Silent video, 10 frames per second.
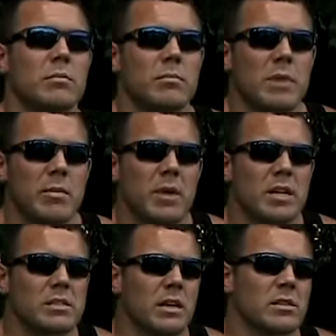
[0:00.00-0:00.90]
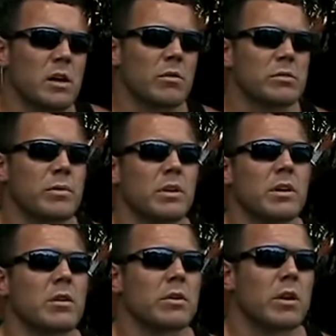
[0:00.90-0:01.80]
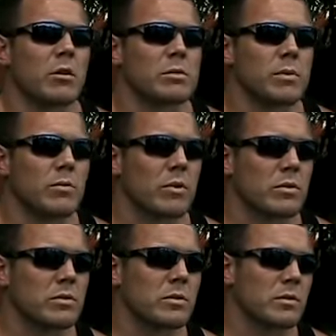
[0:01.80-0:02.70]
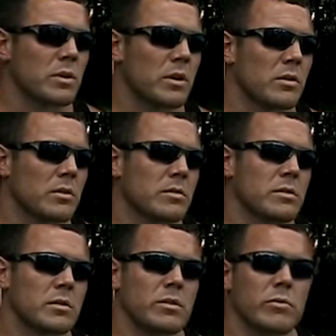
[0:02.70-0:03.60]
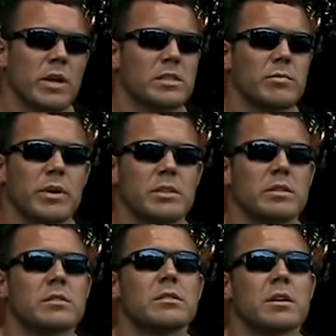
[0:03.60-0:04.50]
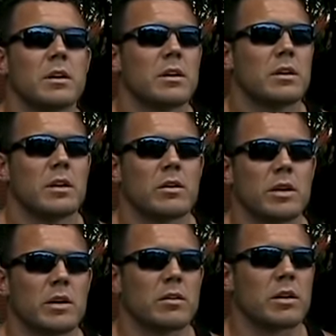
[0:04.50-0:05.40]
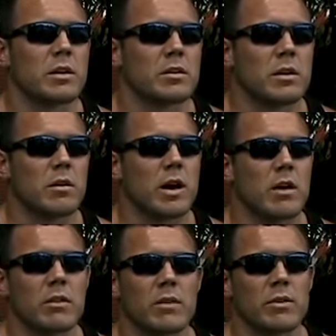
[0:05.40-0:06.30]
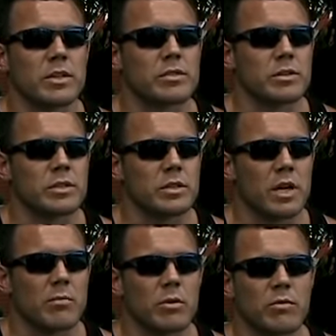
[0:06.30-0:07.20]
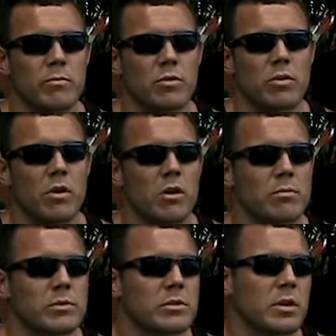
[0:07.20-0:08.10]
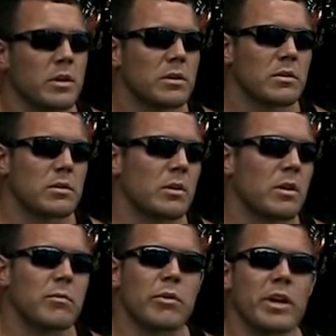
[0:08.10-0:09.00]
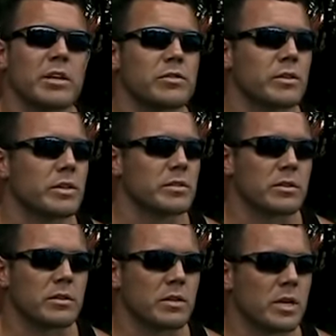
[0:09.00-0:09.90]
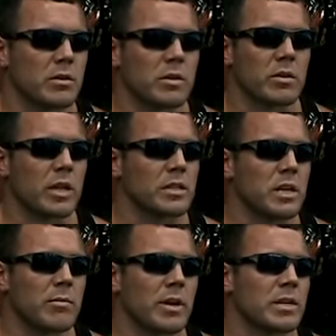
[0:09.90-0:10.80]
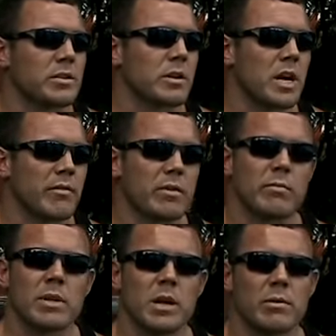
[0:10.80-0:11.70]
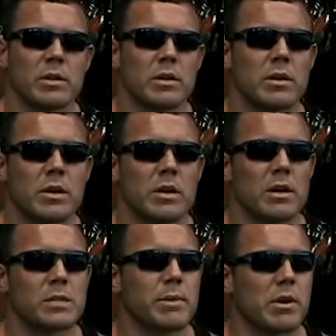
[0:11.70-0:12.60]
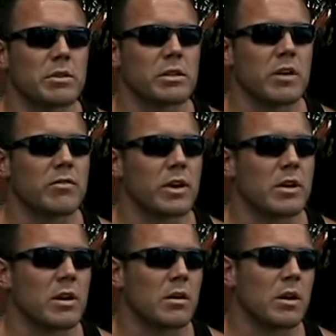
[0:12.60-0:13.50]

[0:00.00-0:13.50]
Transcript: My mindset has always been, you know, it could always be worse. You know, there's when I see patients, you know, here that are higher level injuries and can't move their arms or you know brain injuries or you know little kids that have been injured and haven't even been able to experience life yet. You know,